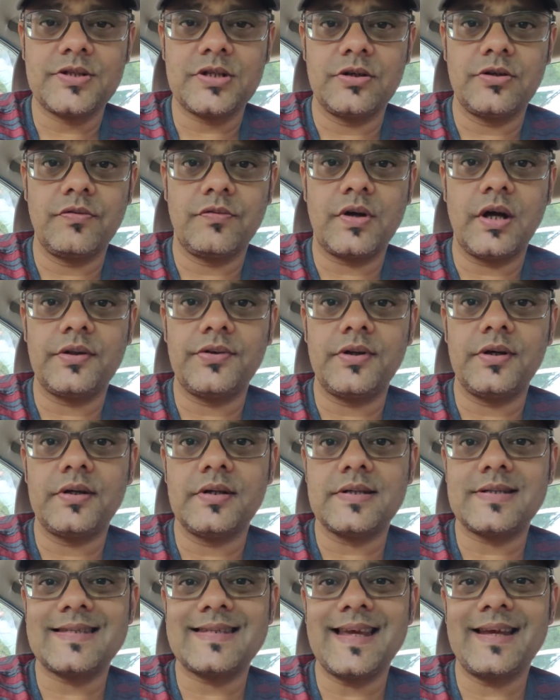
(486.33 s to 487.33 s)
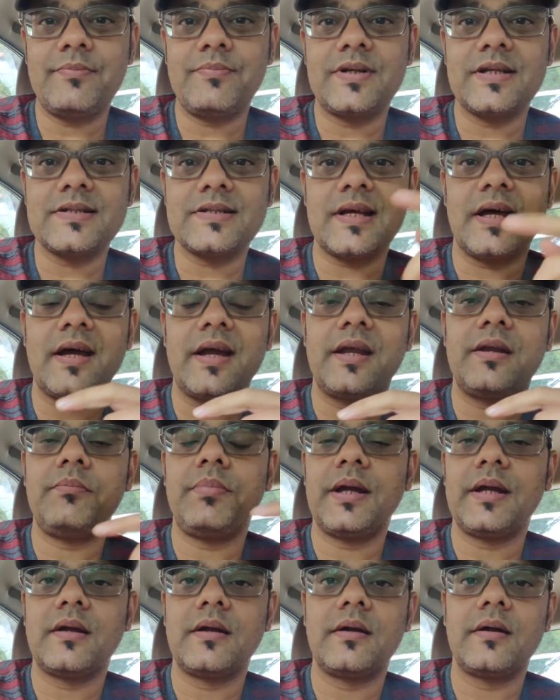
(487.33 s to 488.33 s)
So you've got the same
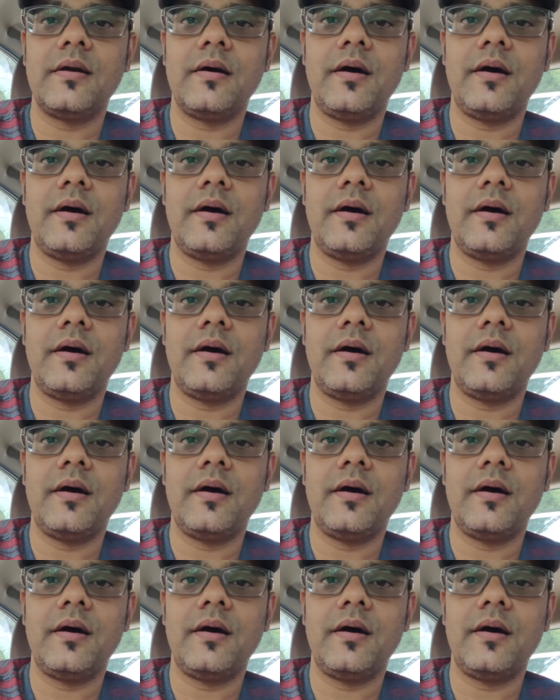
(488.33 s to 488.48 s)
design being